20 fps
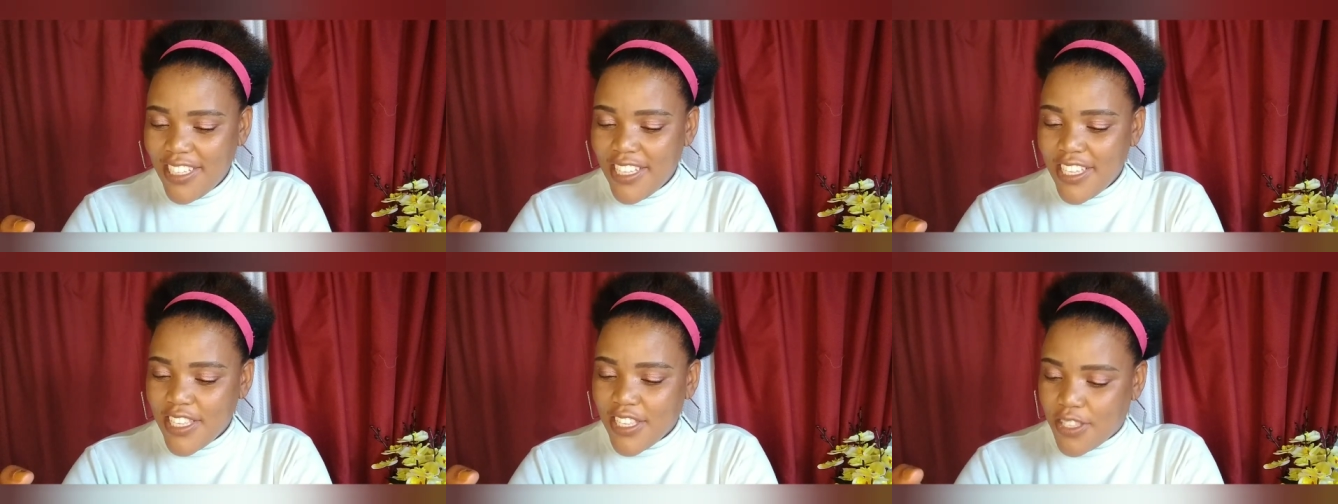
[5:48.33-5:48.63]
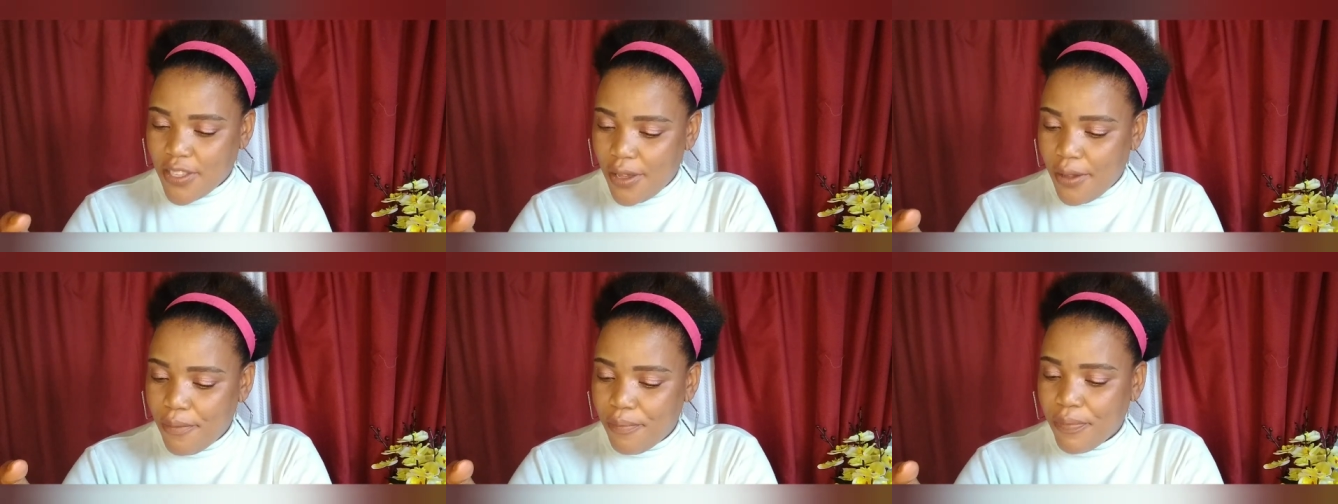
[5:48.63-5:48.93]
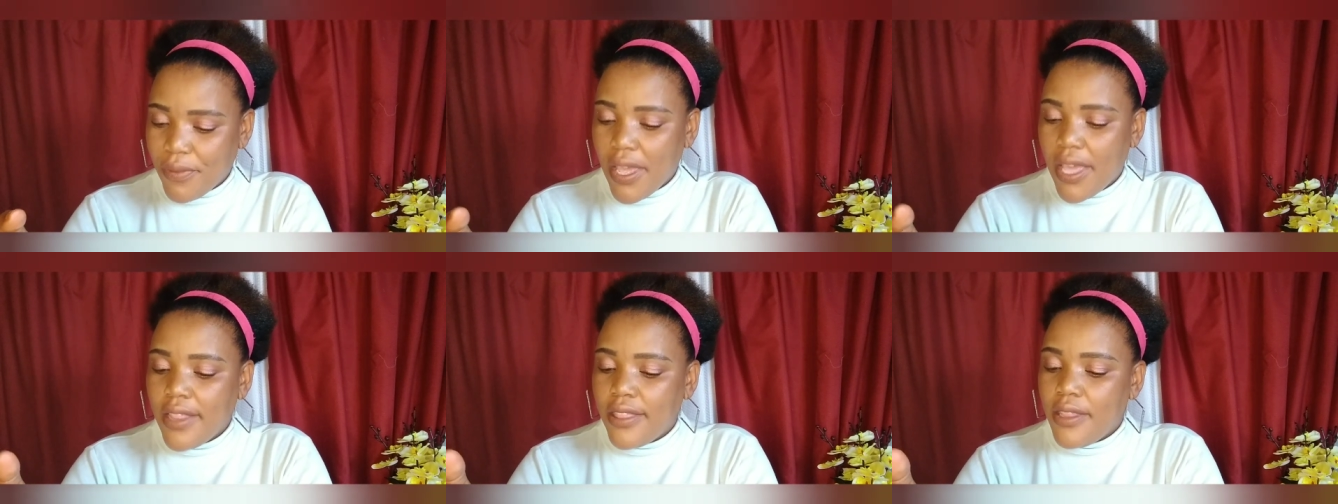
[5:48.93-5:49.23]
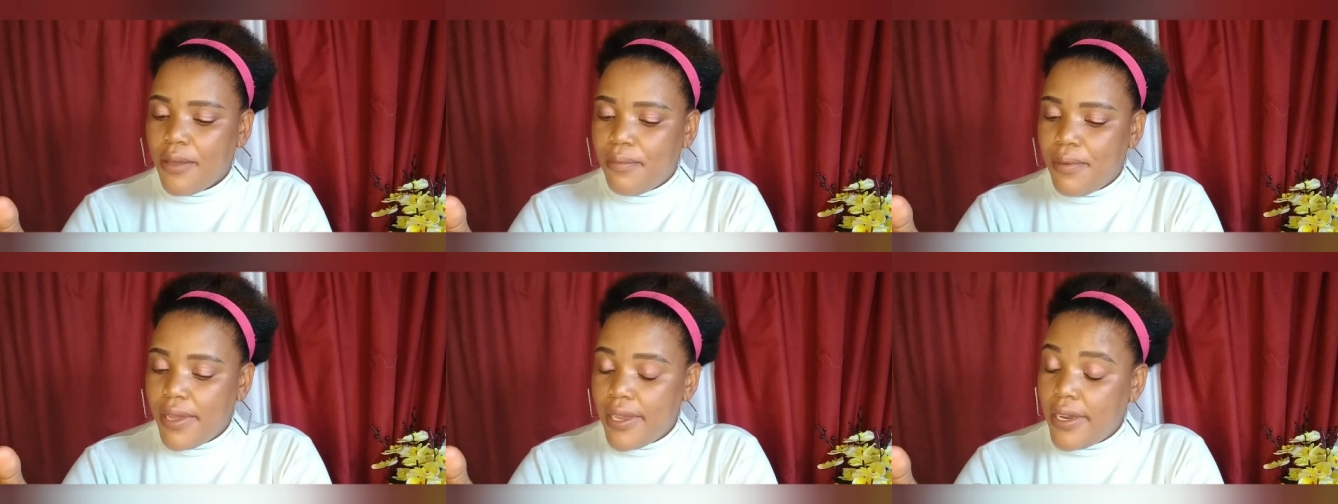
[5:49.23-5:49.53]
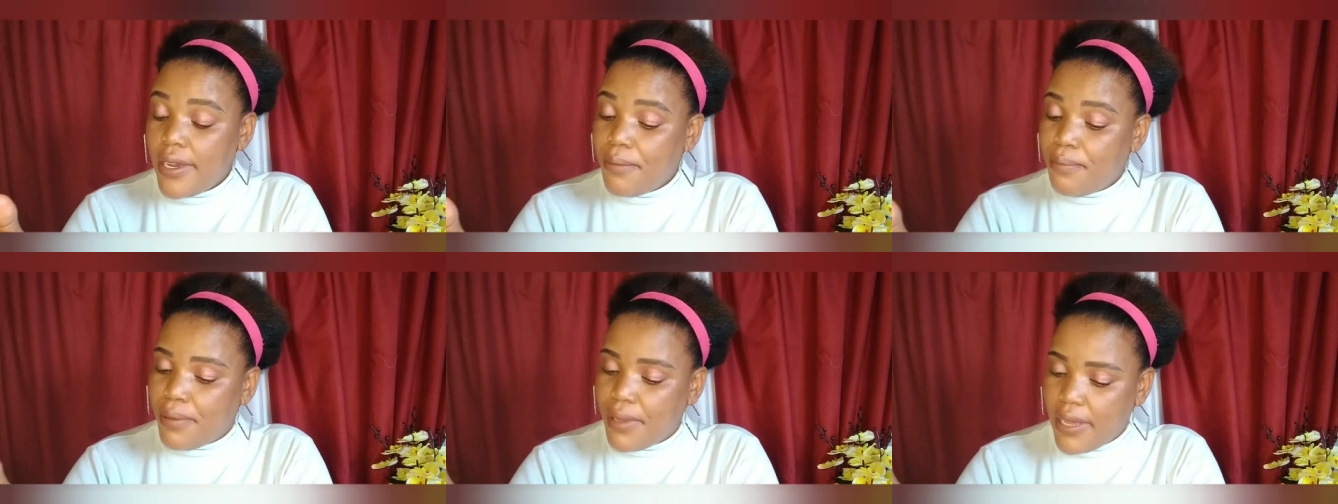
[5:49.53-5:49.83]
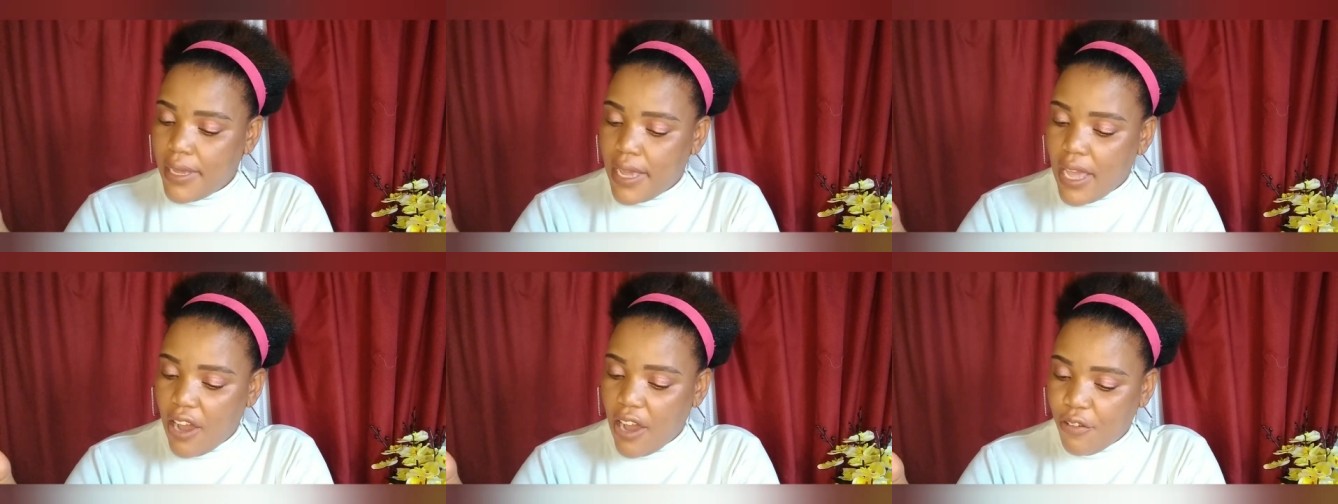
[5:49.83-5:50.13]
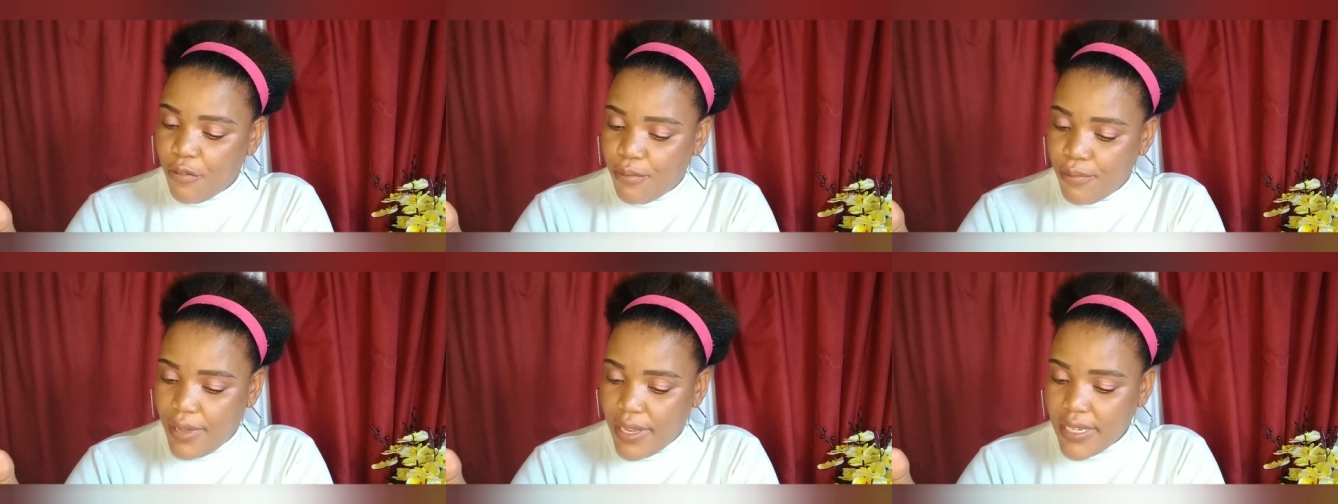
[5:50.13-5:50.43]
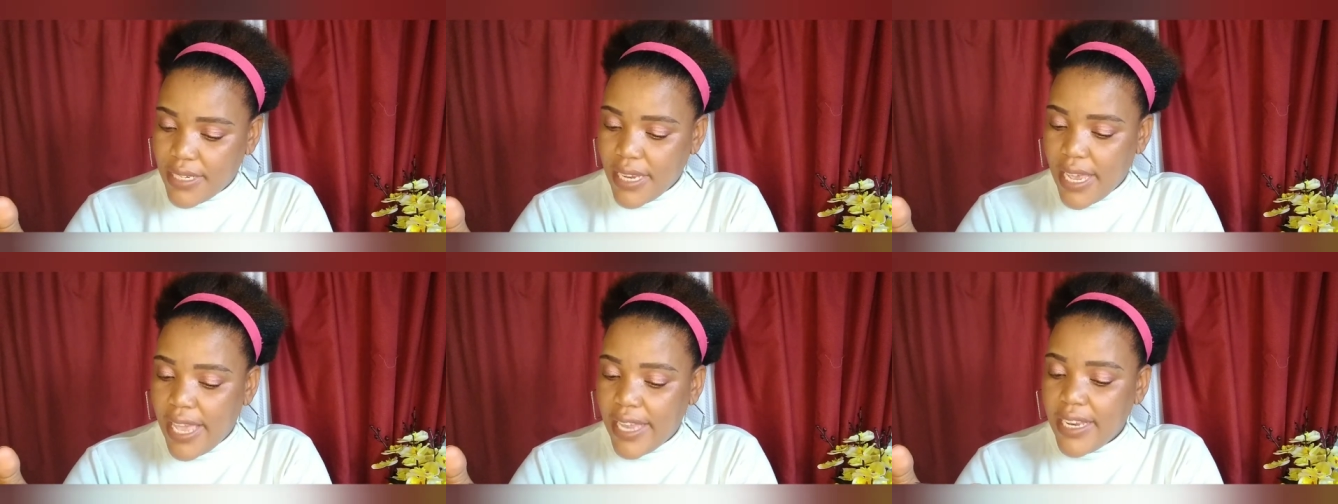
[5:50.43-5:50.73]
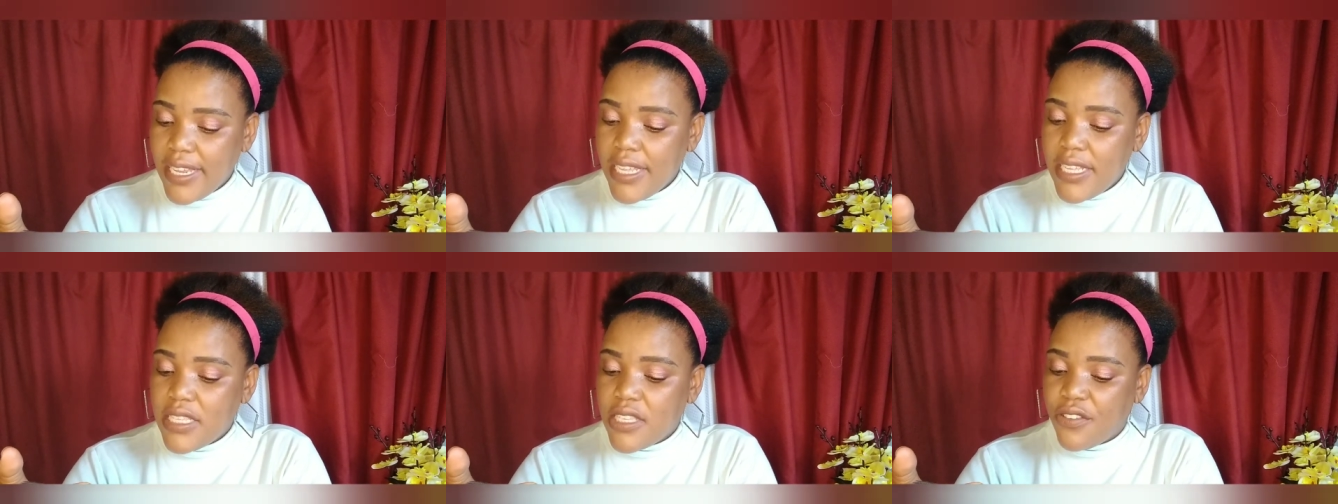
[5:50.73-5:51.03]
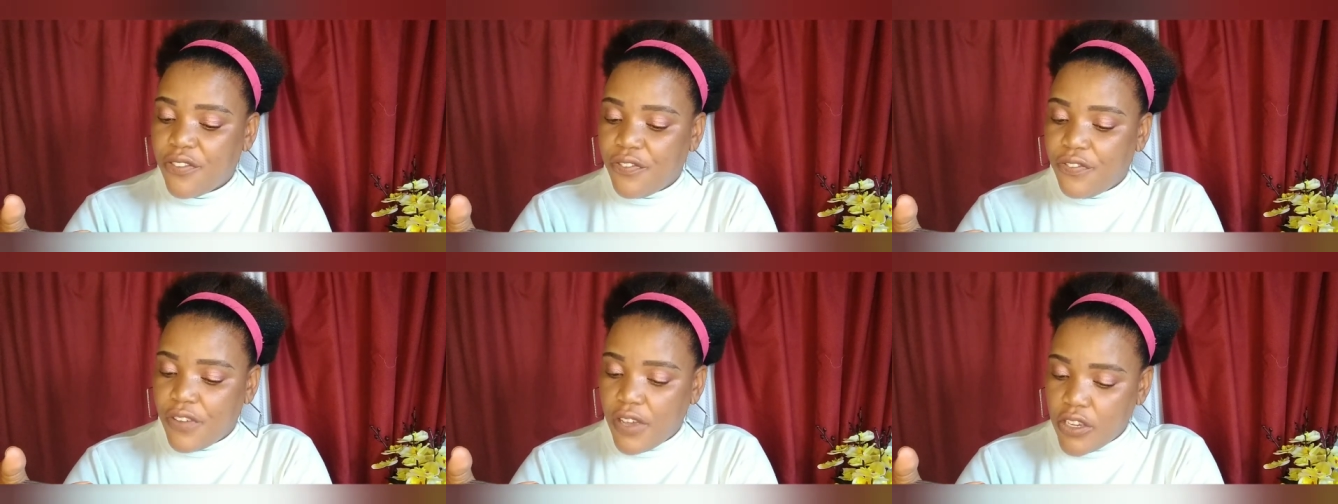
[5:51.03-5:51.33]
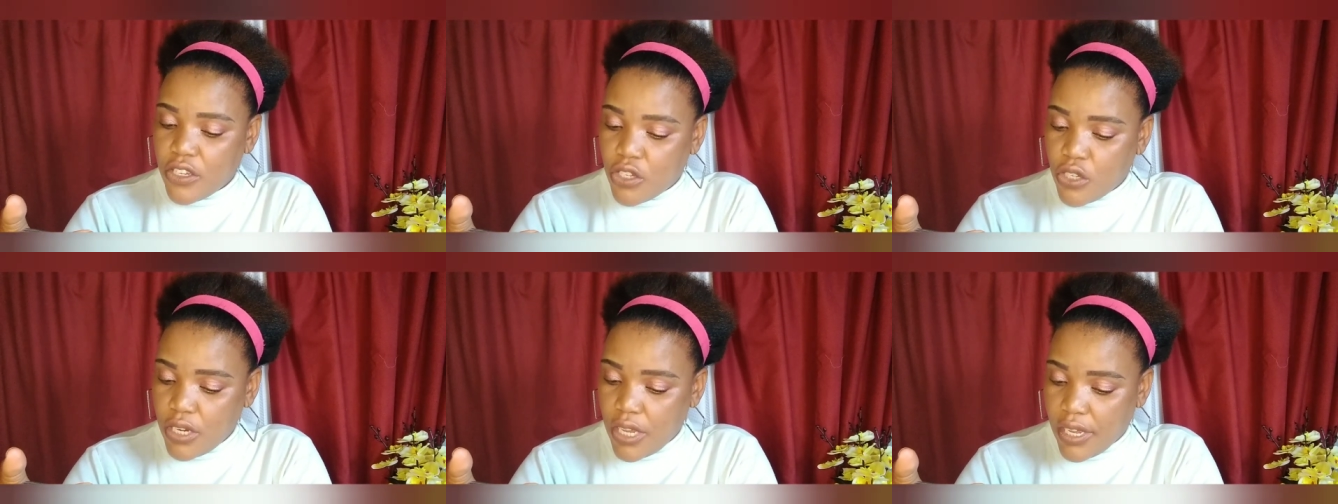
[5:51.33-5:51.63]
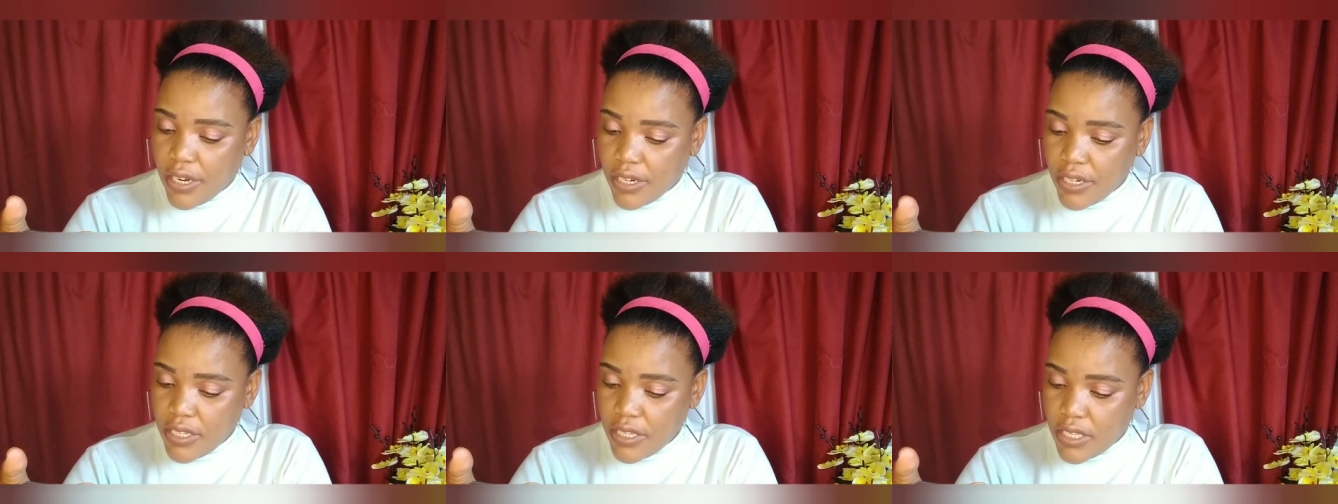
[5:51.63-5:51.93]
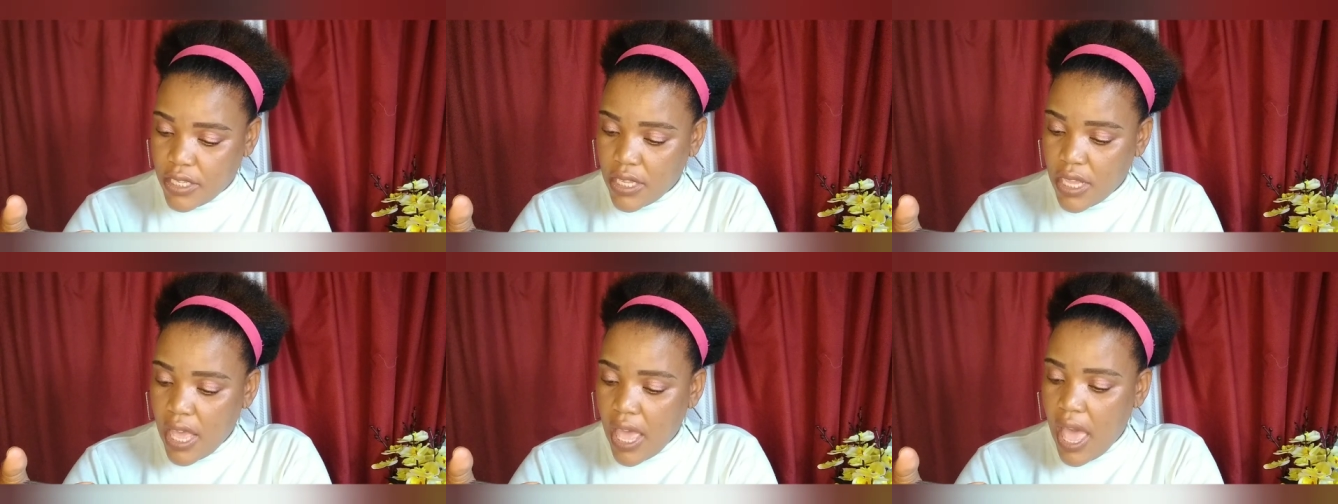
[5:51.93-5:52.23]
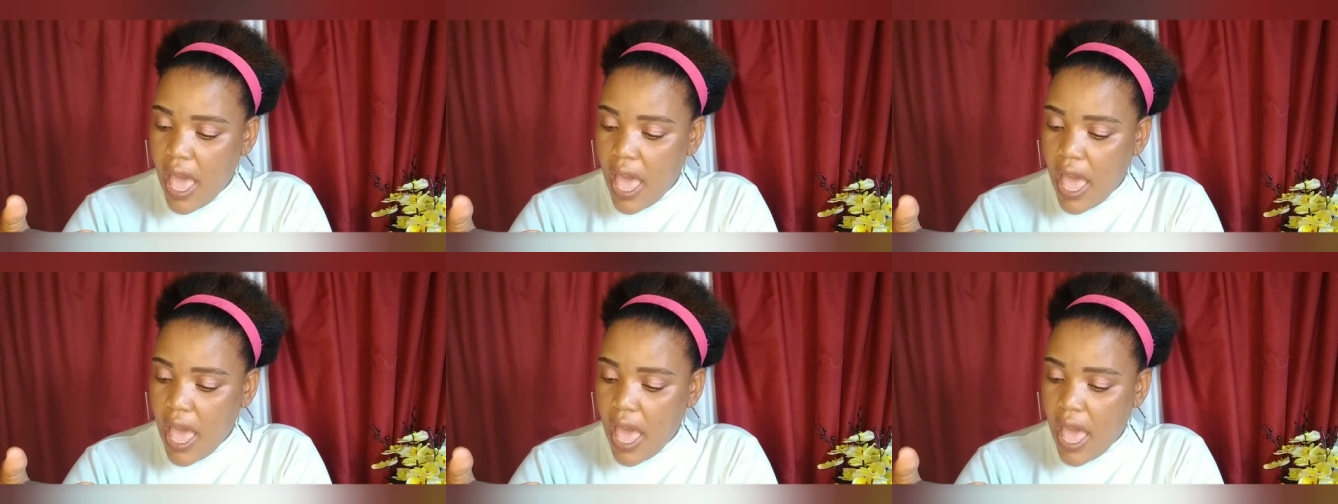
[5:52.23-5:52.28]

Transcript: So the BDP government and its functionaries